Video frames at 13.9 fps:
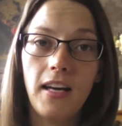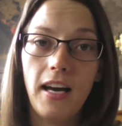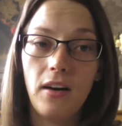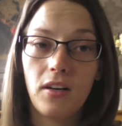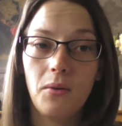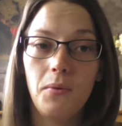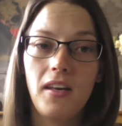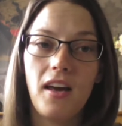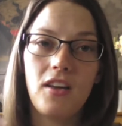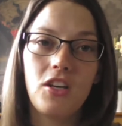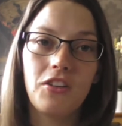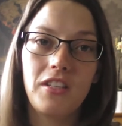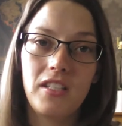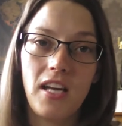How can we get
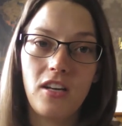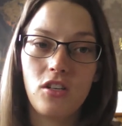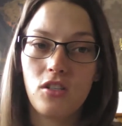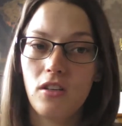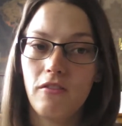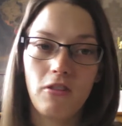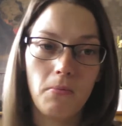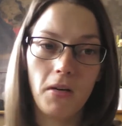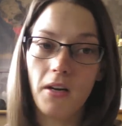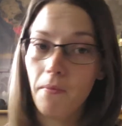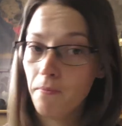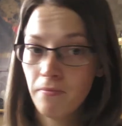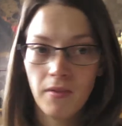your intention from a